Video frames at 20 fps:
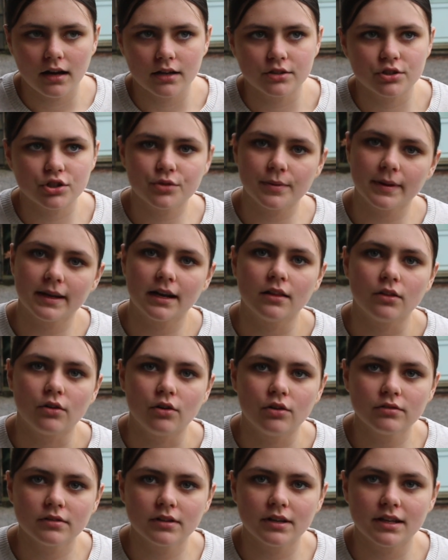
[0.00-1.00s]
I just went
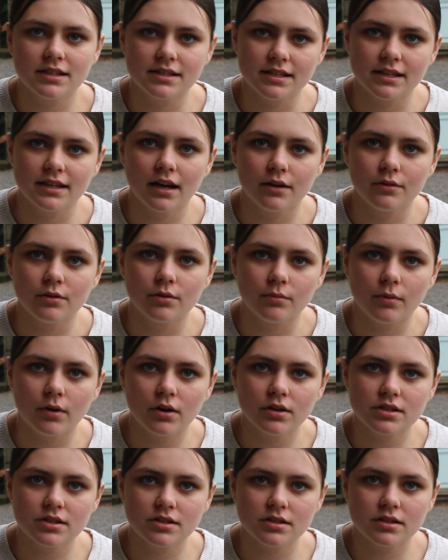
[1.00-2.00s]
along to see how it
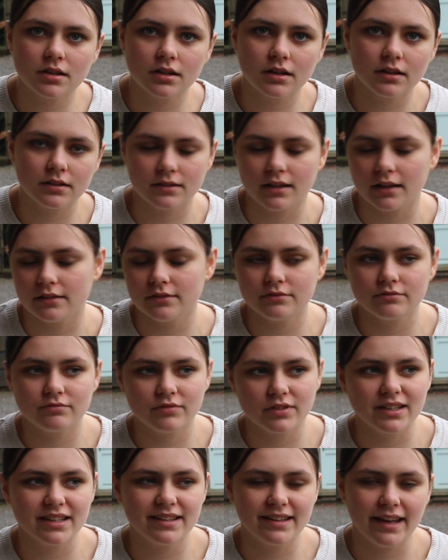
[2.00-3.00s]
was. Didn't
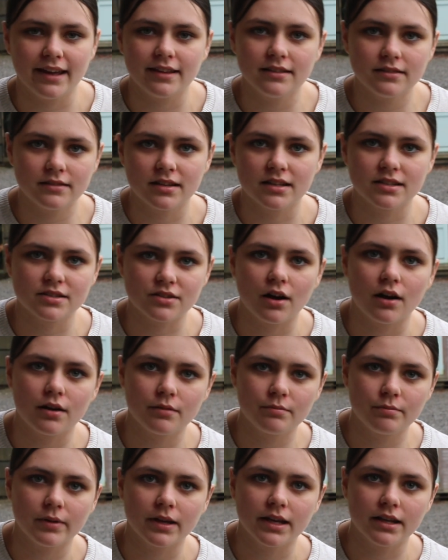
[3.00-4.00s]
really tend to start
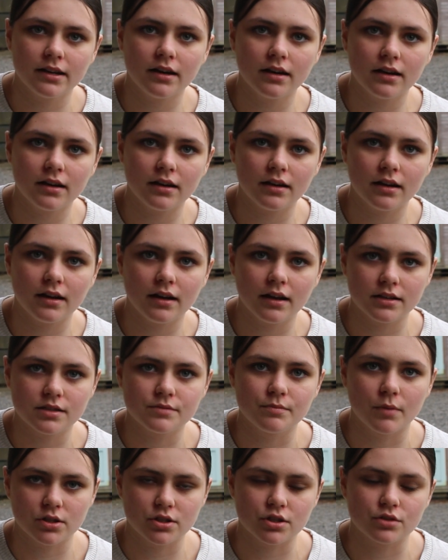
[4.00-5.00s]
playing it as
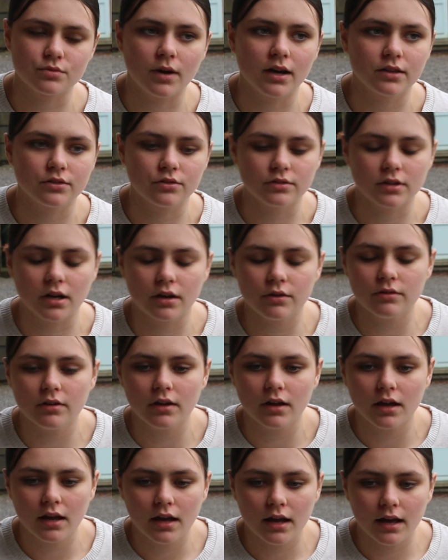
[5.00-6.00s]
much as what I do now.
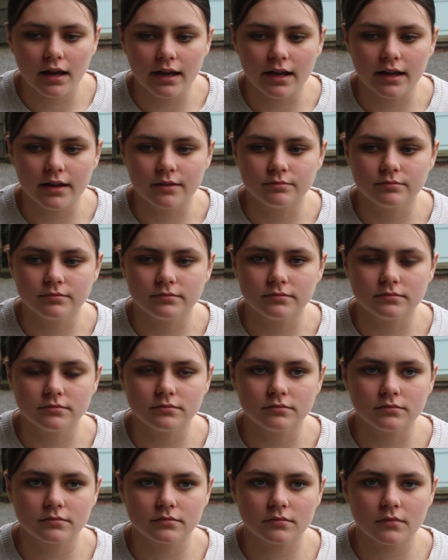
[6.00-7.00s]
Um,
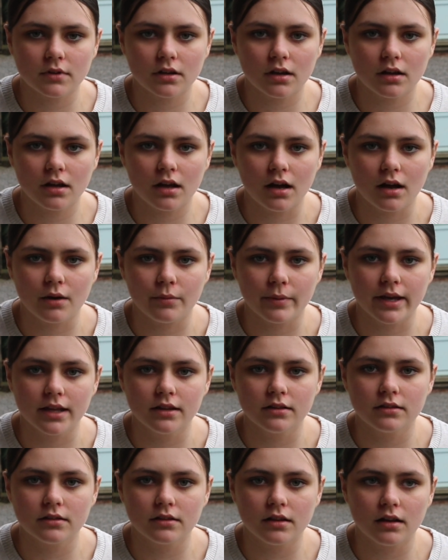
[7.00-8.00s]
I
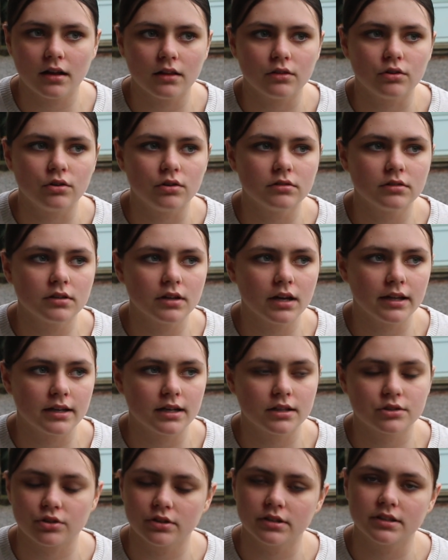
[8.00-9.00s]
went along and
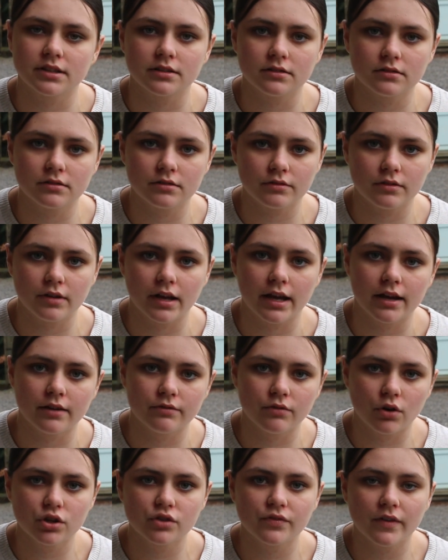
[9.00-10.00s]
I joined
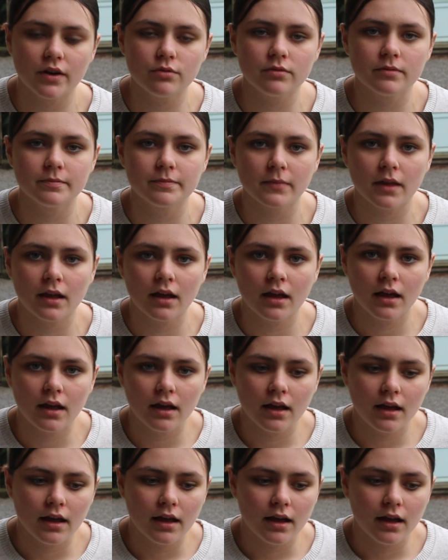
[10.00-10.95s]
uh,